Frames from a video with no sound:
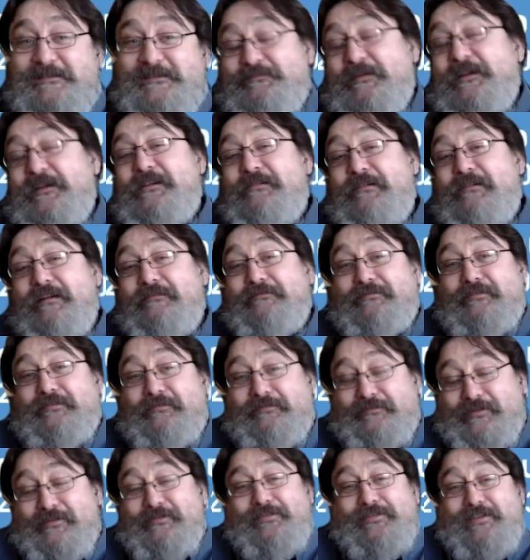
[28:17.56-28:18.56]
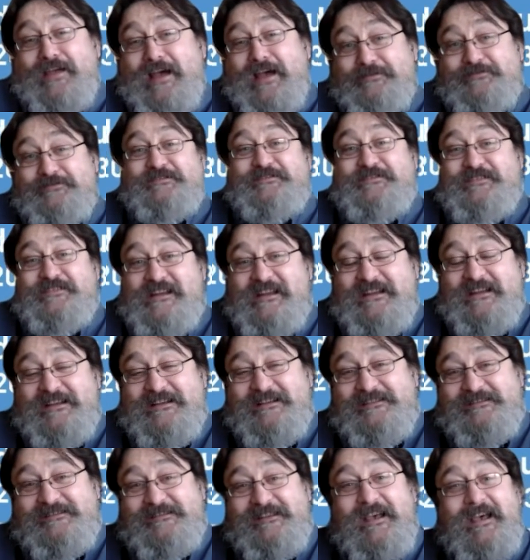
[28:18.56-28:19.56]
It's been around for a few thousand
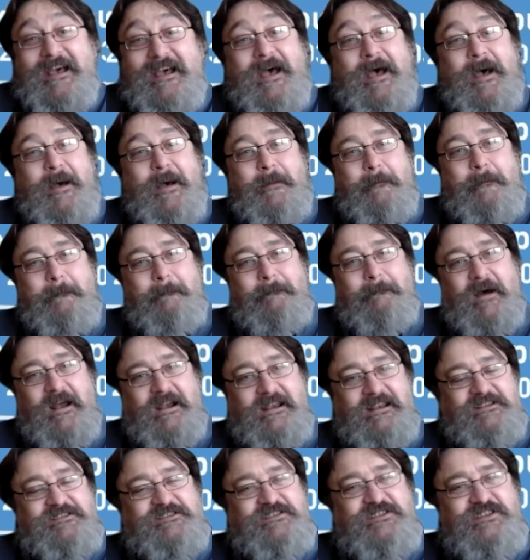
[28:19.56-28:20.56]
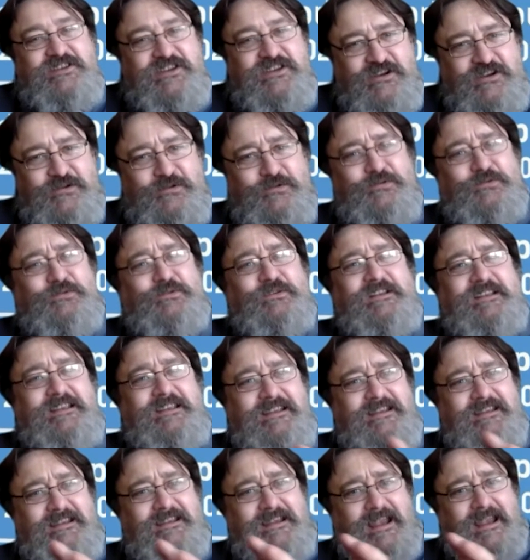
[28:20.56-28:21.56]
years, but it's
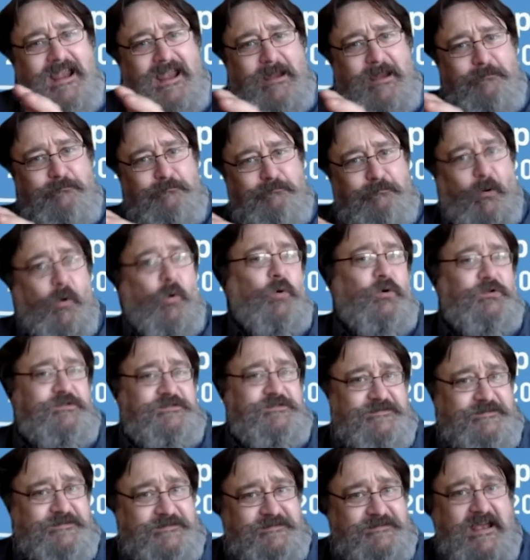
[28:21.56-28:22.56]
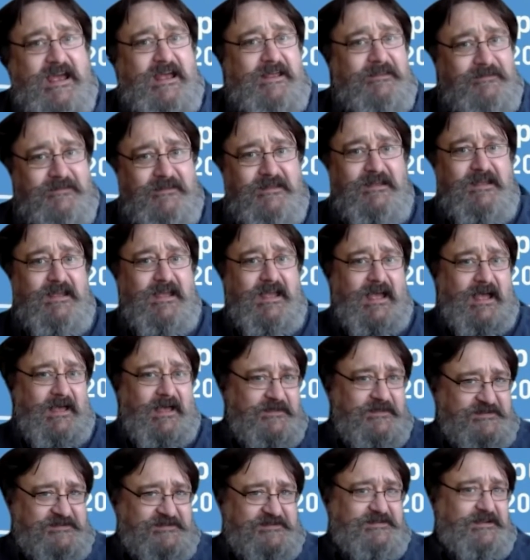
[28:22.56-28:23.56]
newly important. And
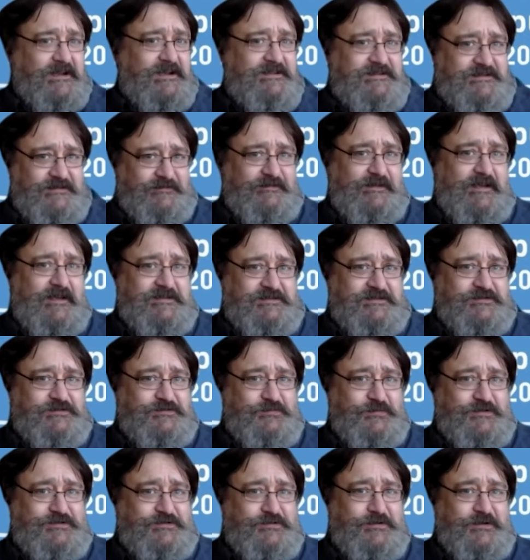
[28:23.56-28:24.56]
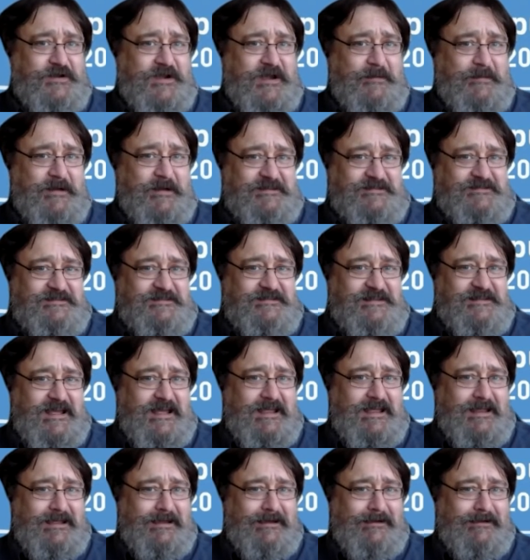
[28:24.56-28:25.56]
the size of vessels we're talking about
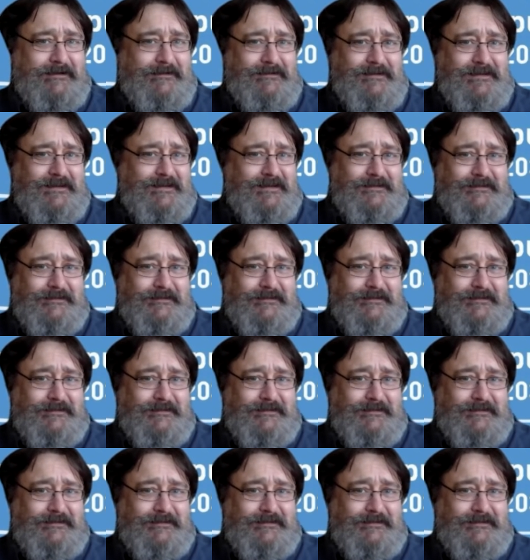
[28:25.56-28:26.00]
today are